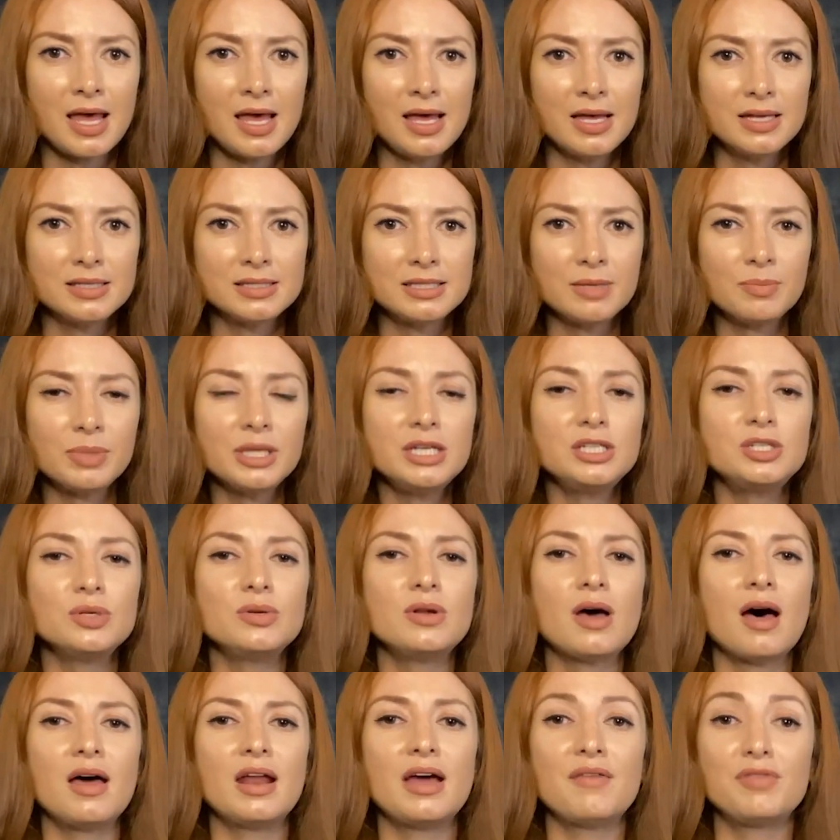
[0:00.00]
simply do
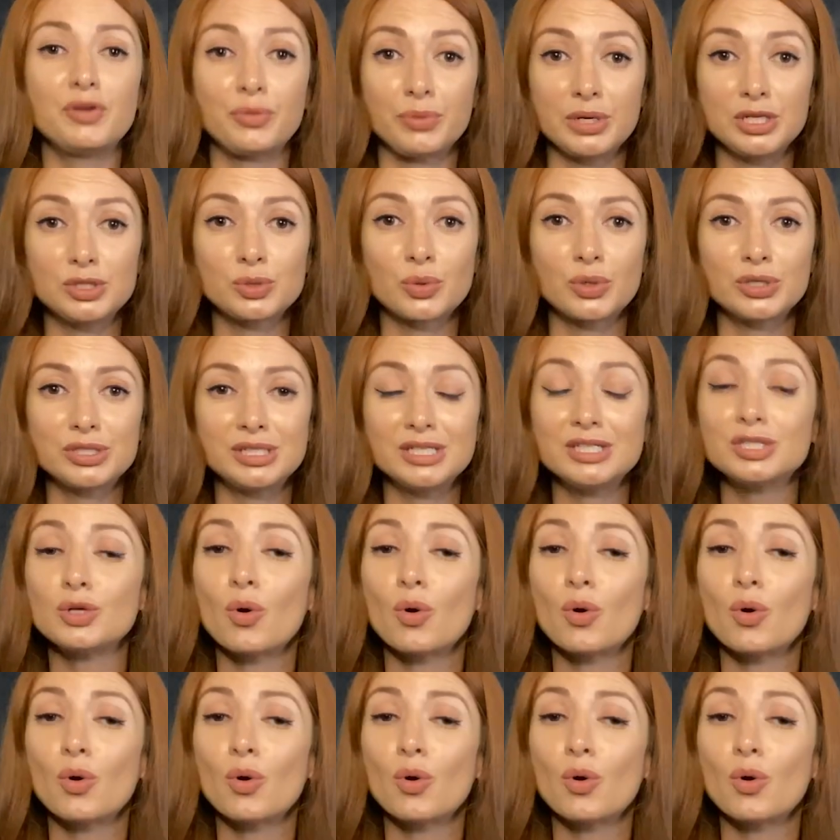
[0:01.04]
not have the resources